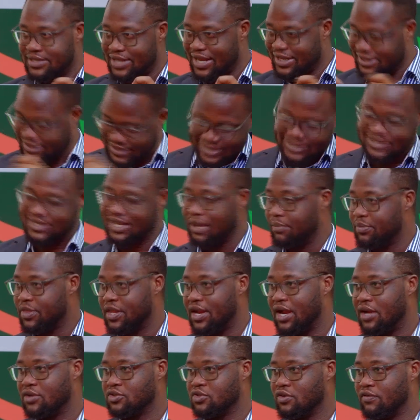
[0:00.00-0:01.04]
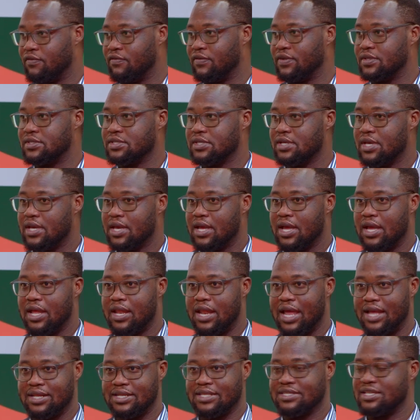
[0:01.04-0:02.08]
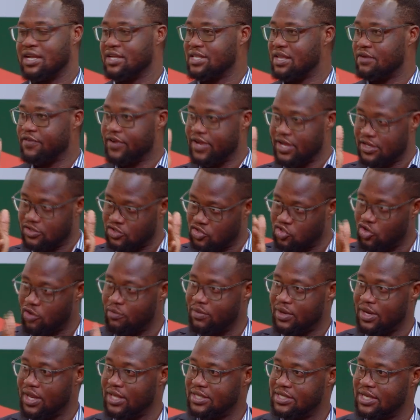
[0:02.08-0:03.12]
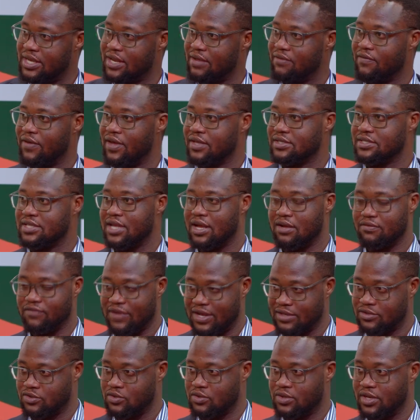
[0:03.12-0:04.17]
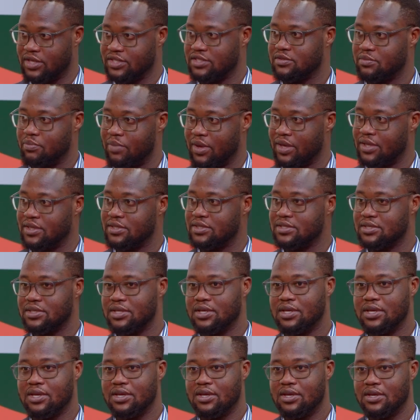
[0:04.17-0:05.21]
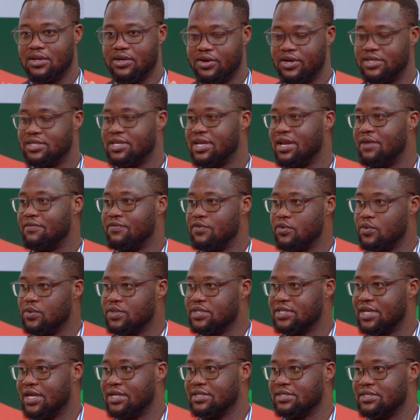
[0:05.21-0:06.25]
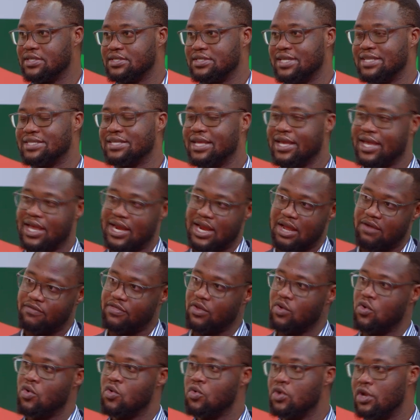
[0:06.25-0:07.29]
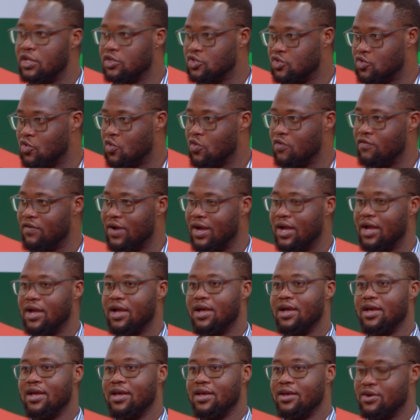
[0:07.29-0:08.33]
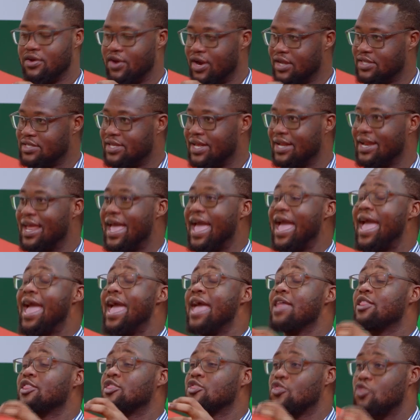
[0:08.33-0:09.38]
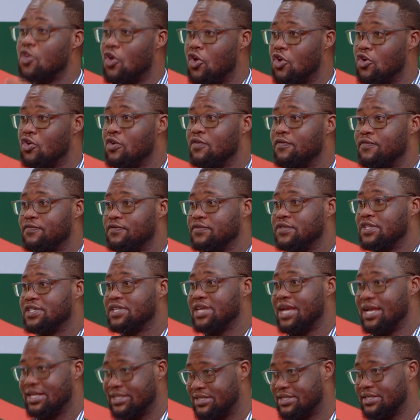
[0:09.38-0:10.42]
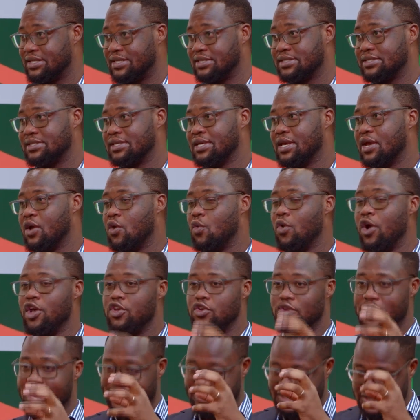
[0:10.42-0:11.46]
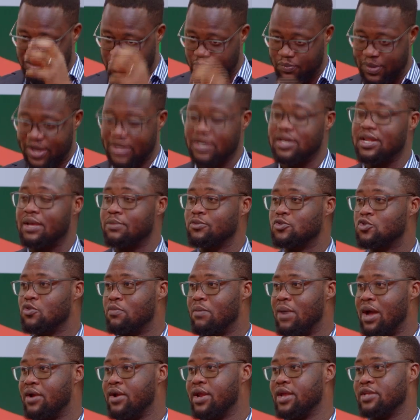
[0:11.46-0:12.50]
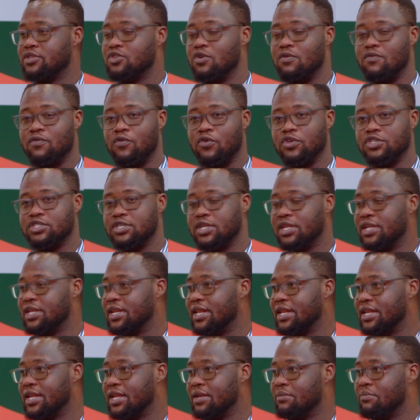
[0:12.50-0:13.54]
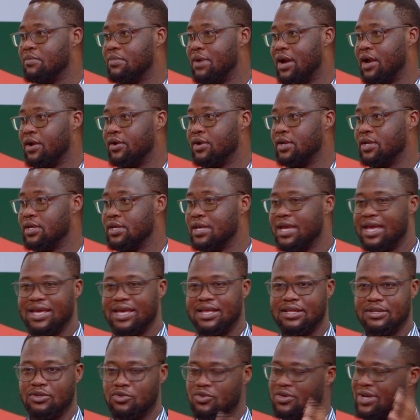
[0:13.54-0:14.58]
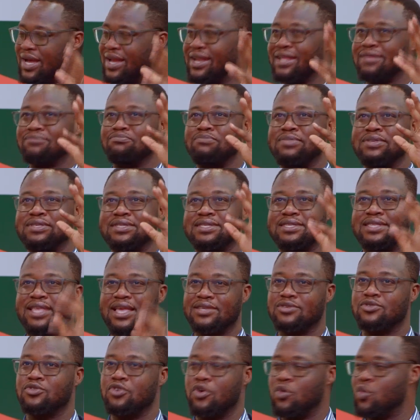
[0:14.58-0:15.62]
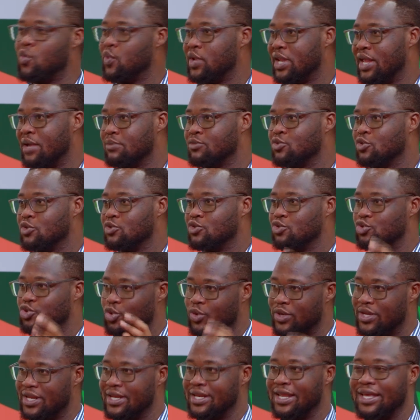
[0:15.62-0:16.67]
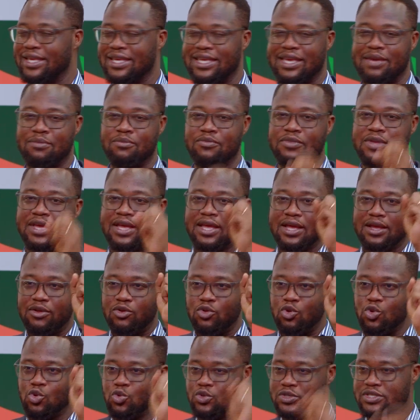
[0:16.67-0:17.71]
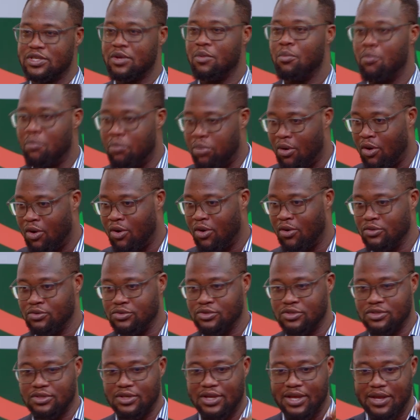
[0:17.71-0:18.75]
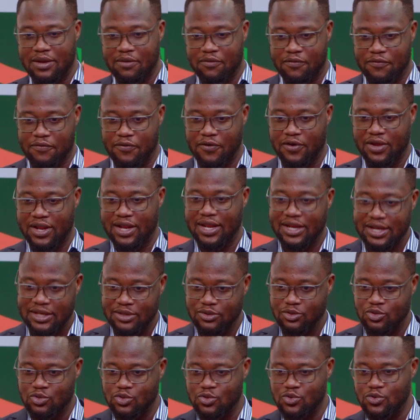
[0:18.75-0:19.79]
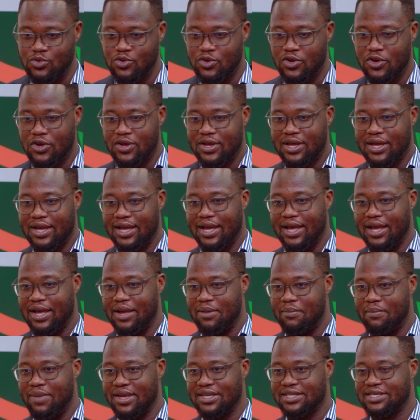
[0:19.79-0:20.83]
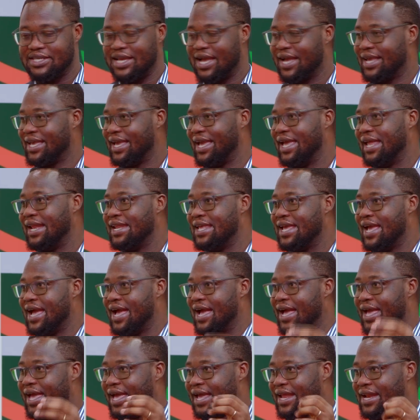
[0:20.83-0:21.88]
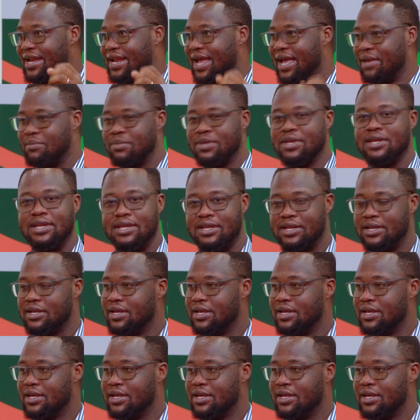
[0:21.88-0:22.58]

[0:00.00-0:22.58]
get something out of it. Okay. The South Africans dominated the first half, as you'd expect, created a few chances. The second half, the Congolese took over, created a ton of chances. Where you'd expect them to bury it, unfortunately, they didn't bury. Look at the mistakes Ron Williams was doing in the game, losing balls, falling into Meshach earlier, and I mean,